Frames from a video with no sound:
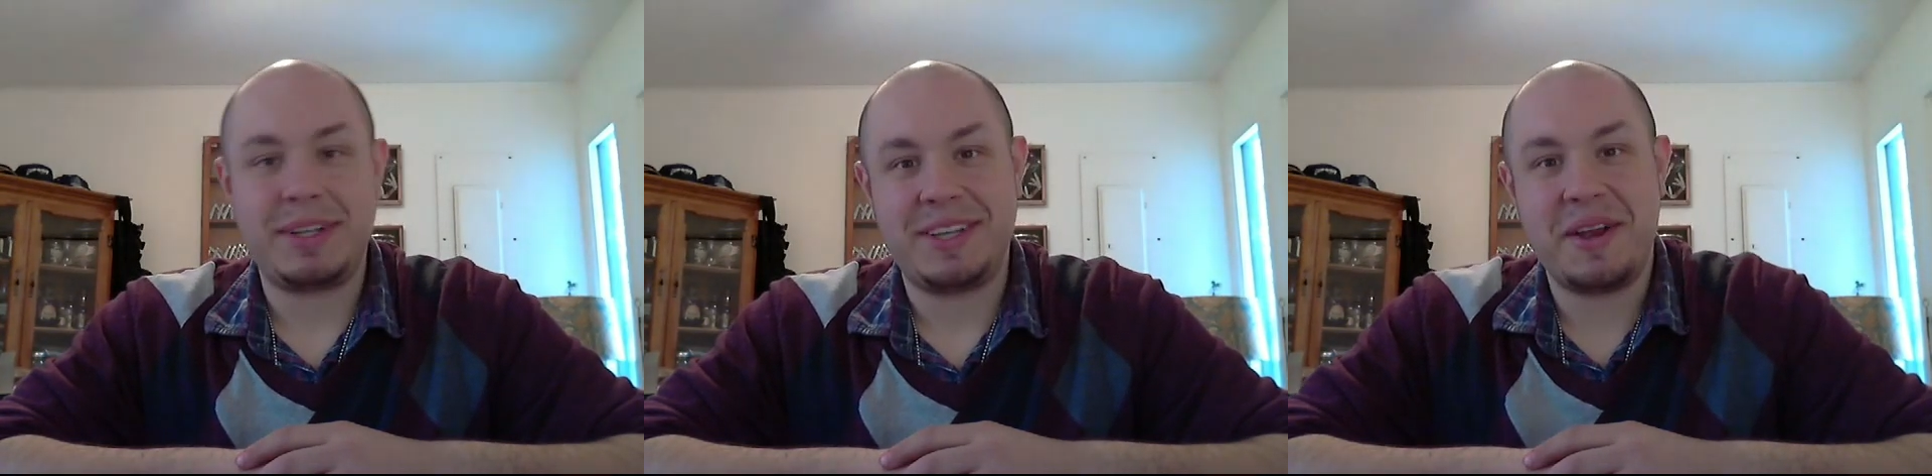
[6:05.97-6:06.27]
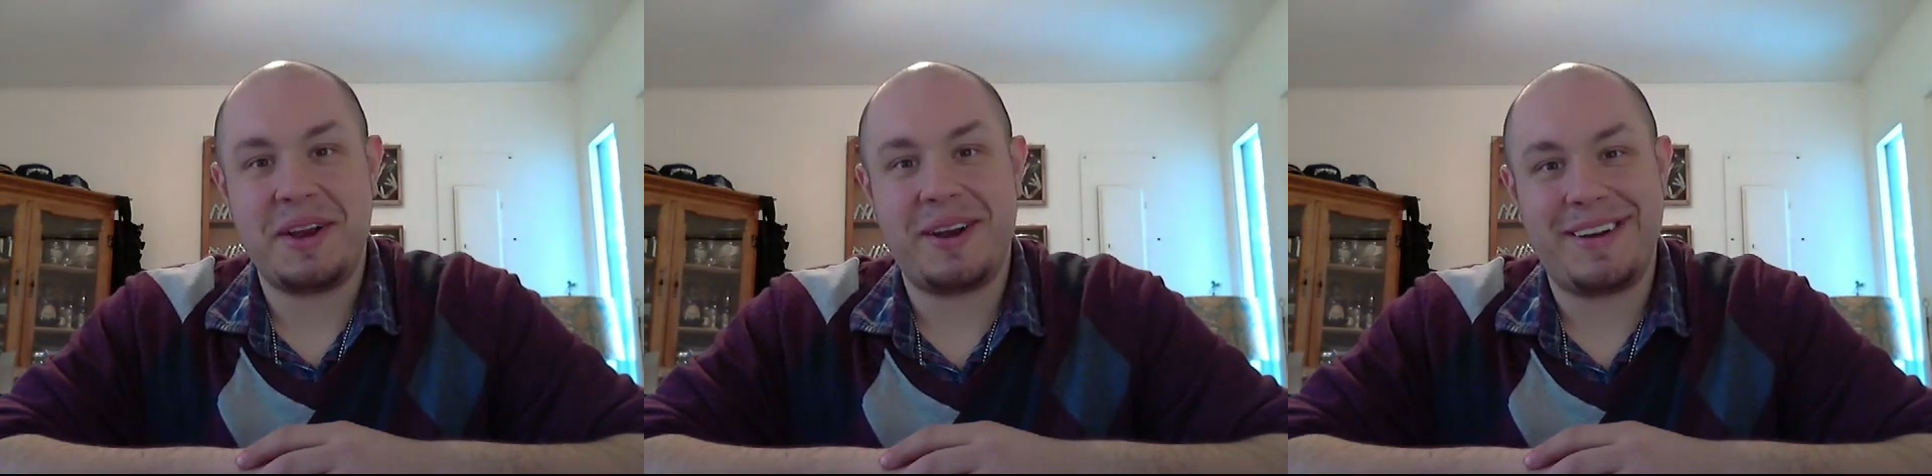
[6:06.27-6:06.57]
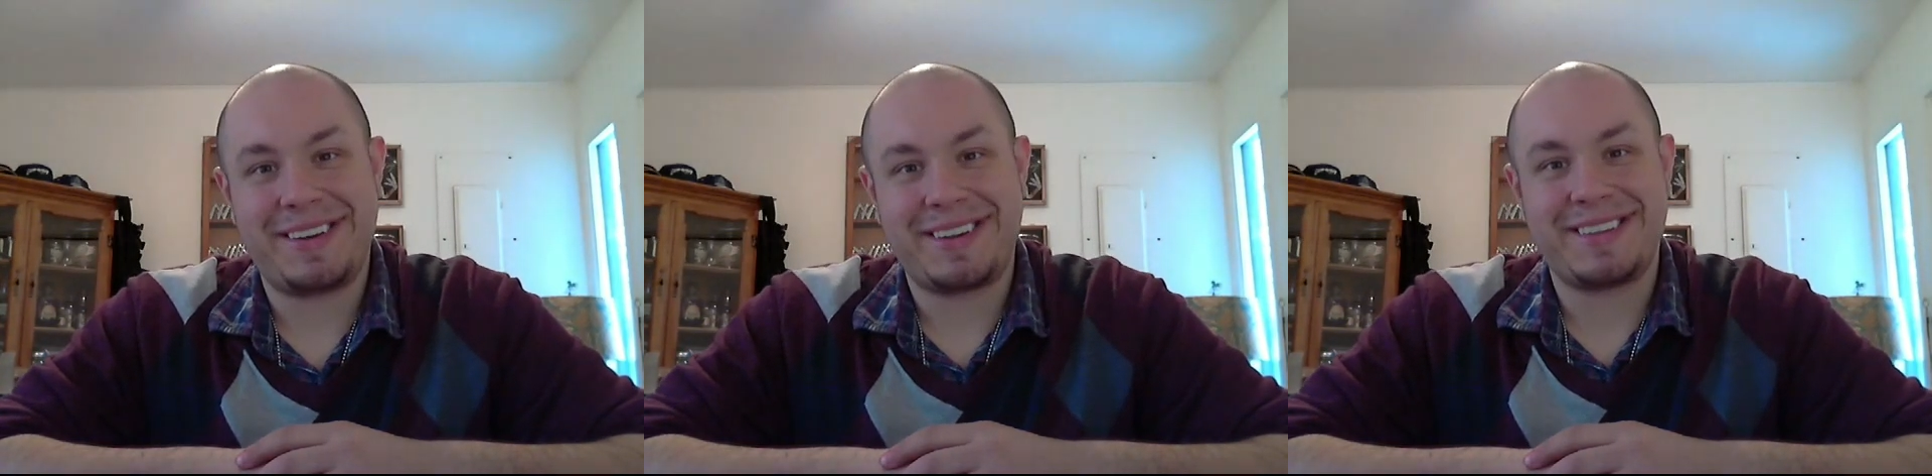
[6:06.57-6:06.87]
here
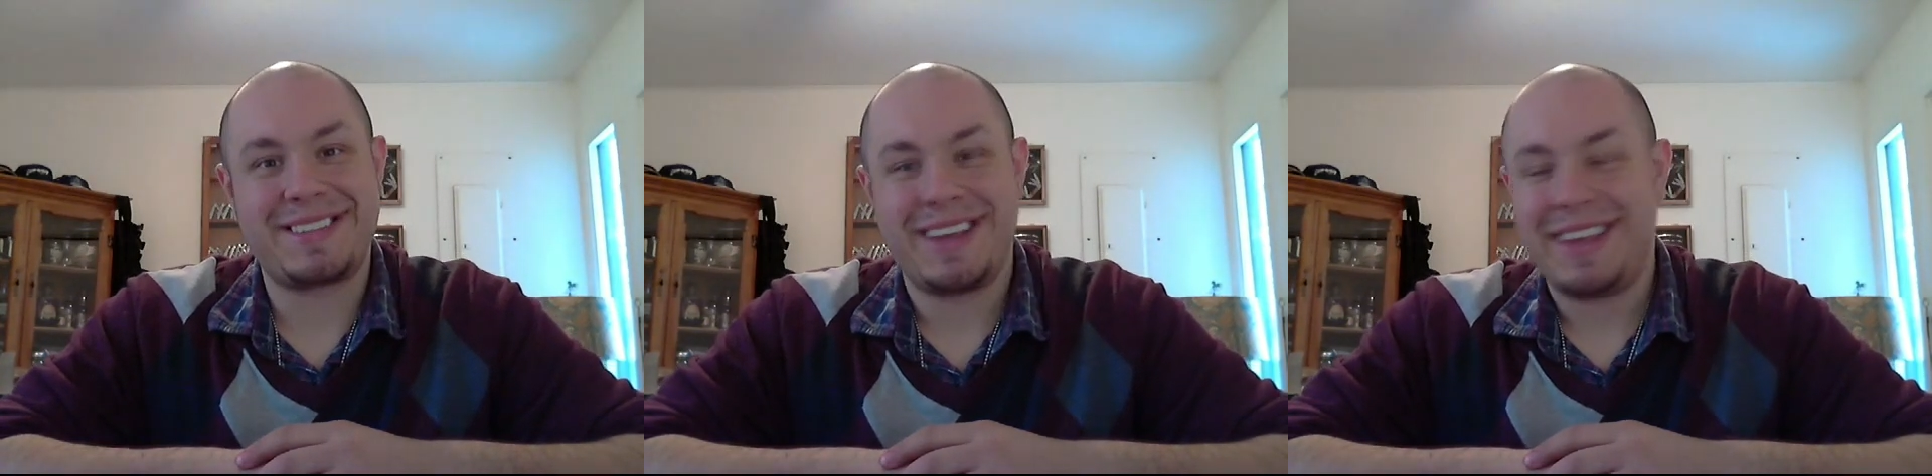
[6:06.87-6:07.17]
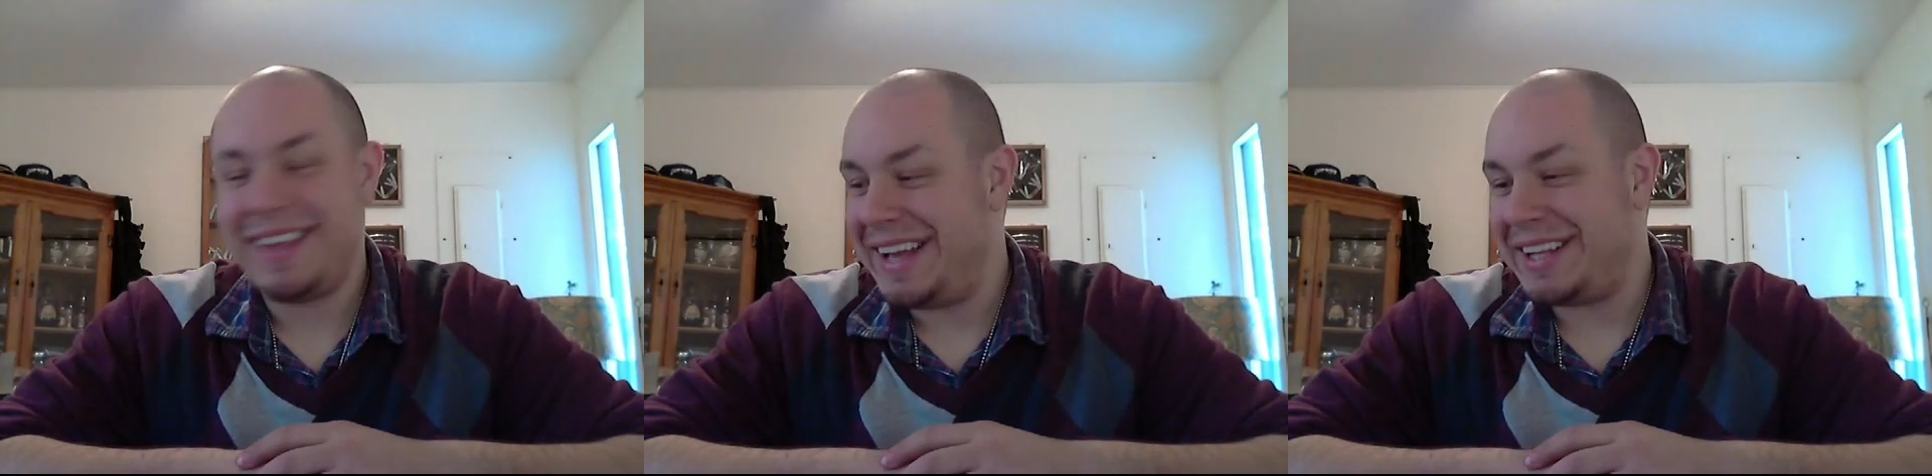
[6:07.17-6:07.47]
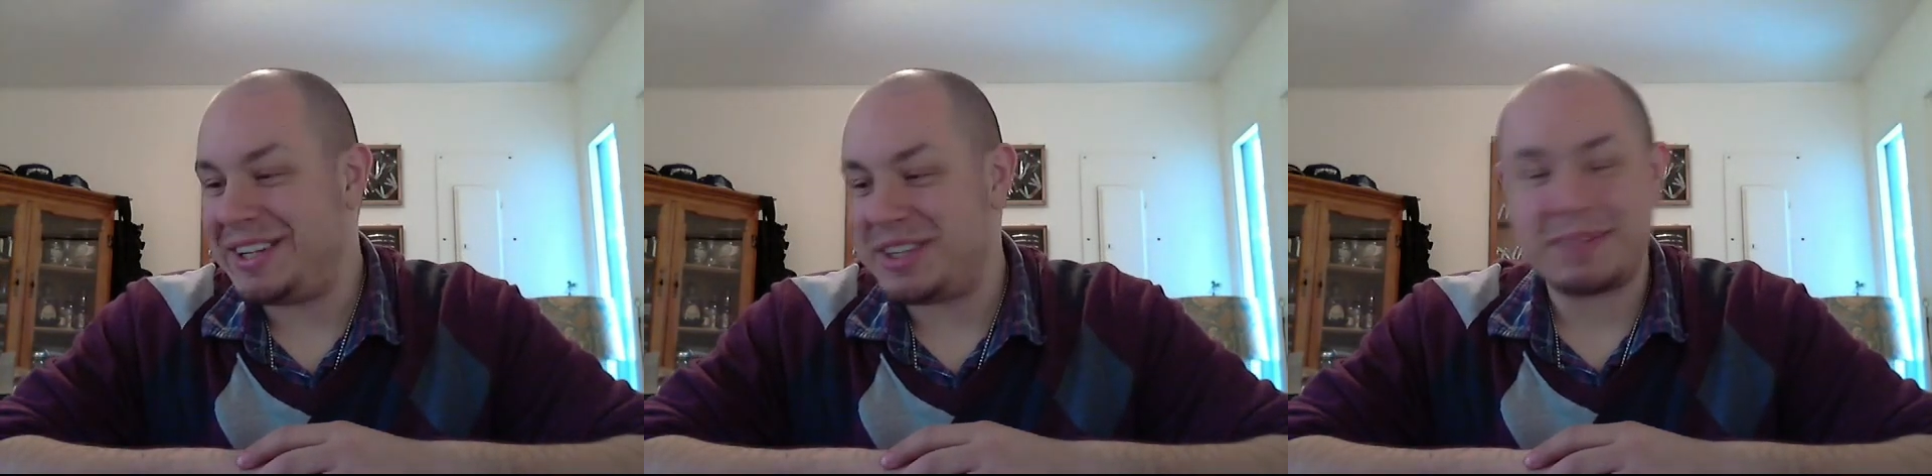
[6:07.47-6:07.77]
because it
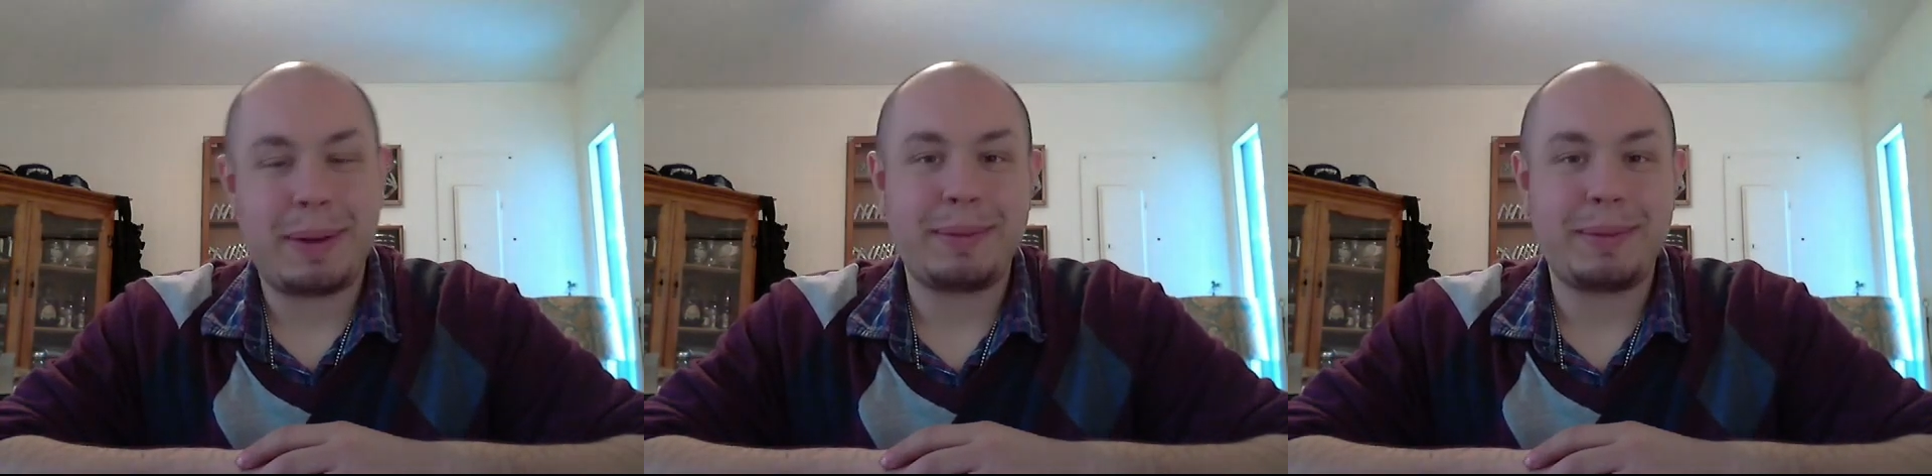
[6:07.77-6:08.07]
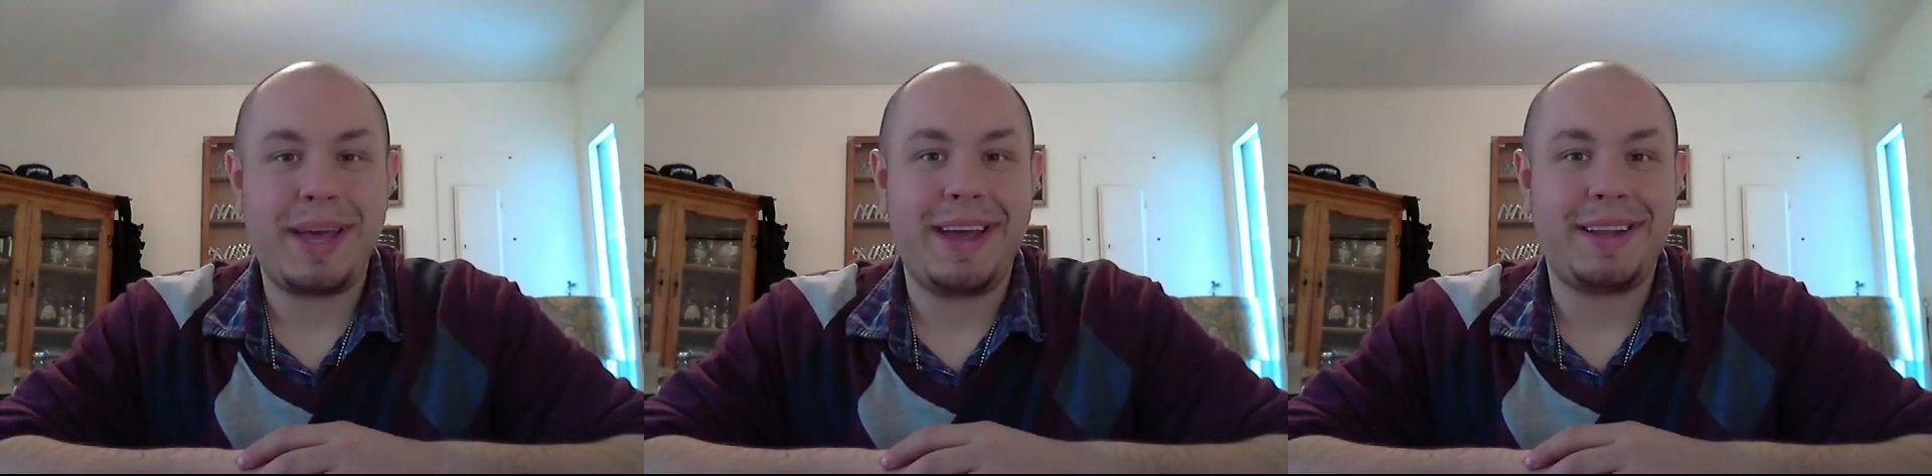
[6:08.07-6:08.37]
just popped in my head.